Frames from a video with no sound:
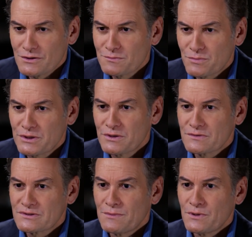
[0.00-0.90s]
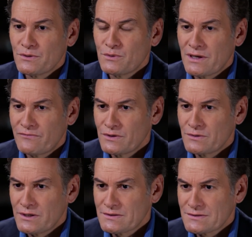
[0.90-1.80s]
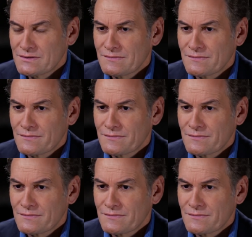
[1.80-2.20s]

But I didn't pick you as someone who would have regrets.